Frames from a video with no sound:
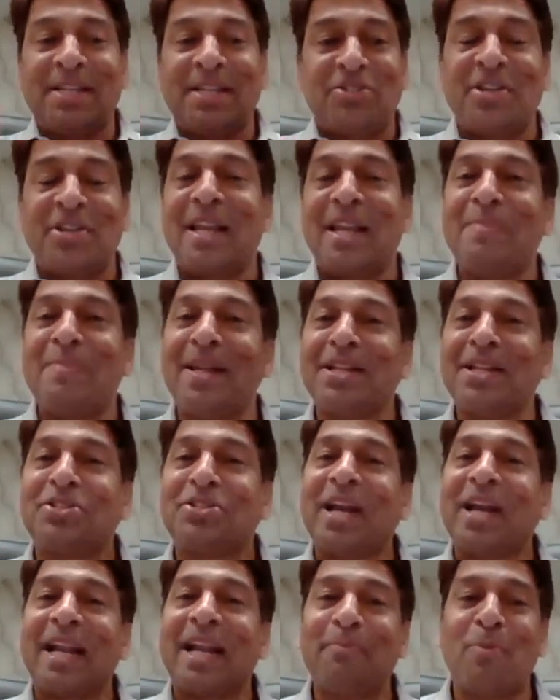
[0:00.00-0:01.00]
Please tell me in the
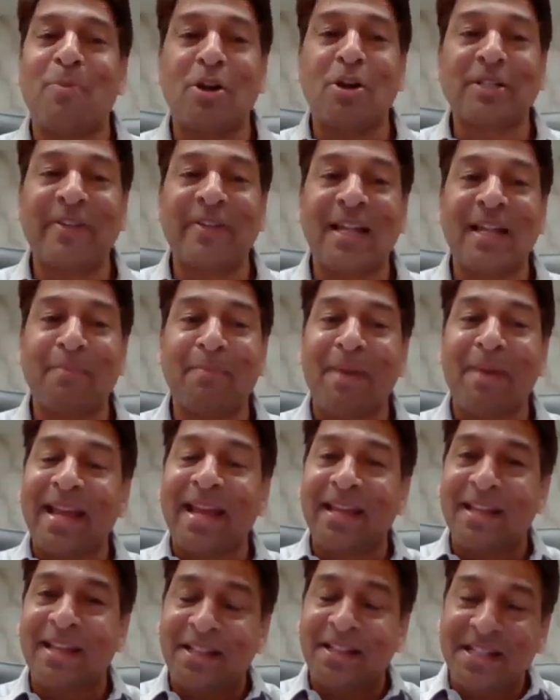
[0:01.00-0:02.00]
chat box whether
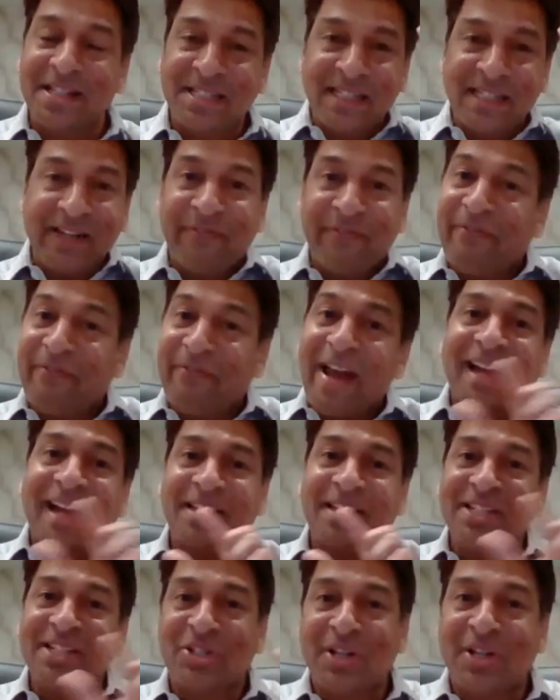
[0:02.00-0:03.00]
this
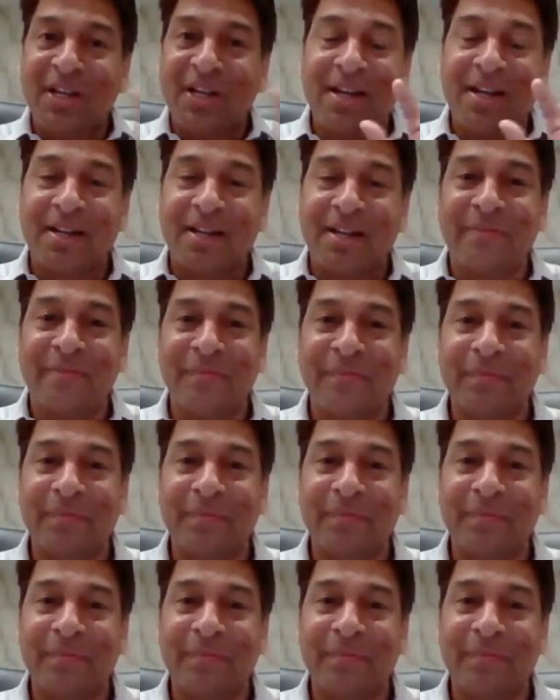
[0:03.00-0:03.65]
fact is clear.